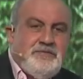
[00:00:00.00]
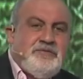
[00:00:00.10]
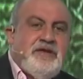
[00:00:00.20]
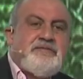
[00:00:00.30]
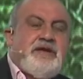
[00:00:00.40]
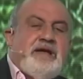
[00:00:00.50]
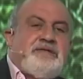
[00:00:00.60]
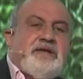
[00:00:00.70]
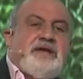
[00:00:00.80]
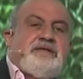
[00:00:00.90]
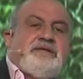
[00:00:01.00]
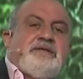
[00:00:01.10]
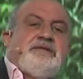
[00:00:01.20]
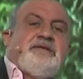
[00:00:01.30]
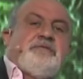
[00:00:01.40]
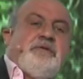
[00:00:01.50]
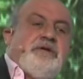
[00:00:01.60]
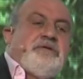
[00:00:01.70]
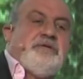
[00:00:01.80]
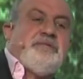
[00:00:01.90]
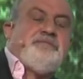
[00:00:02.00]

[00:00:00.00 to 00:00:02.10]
we never had that situation.